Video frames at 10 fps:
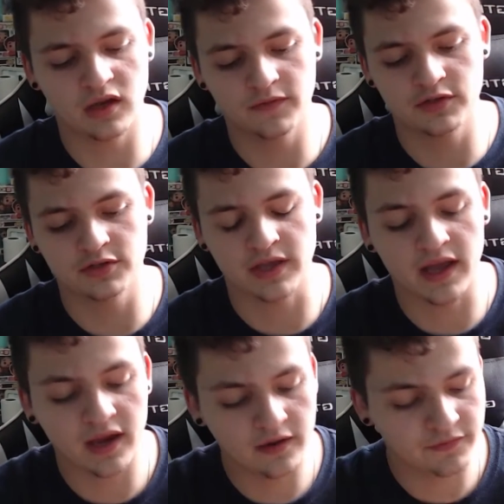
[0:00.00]
officers
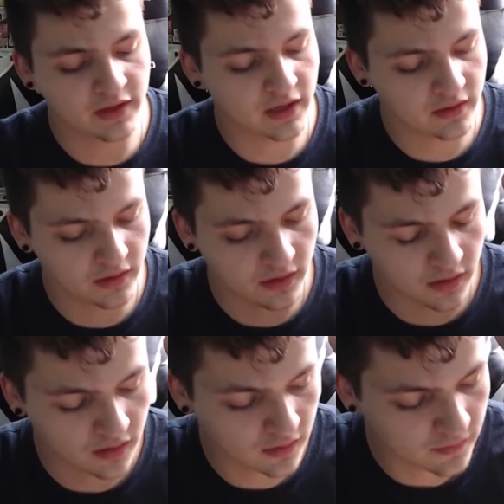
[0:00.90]
have that
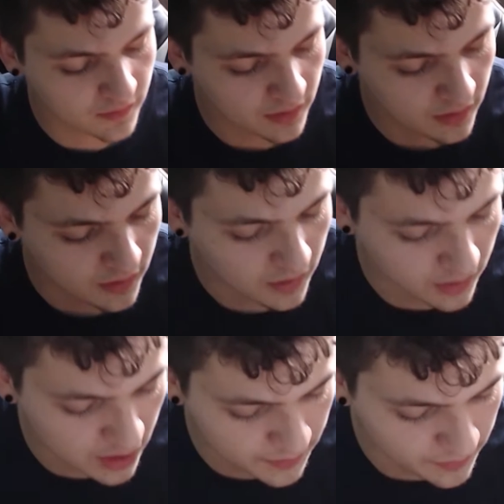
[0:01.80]
a
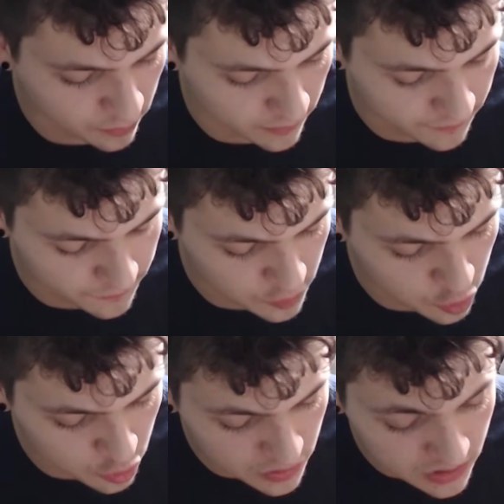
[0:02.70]
lot of people
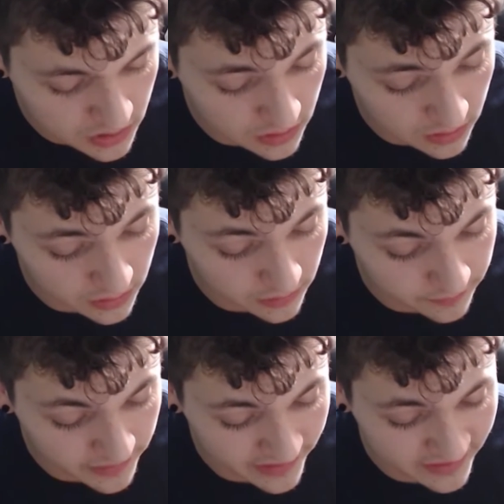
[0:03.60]
refuse to
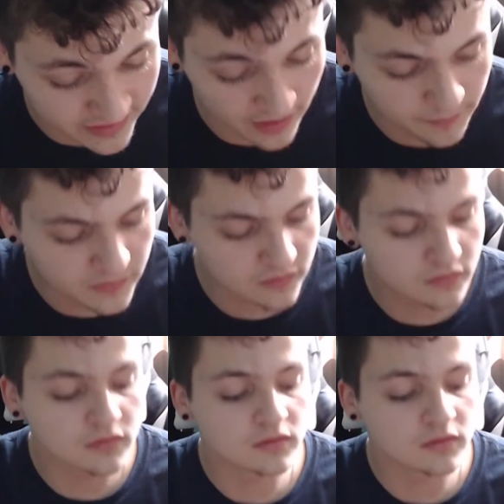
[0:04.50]
accept?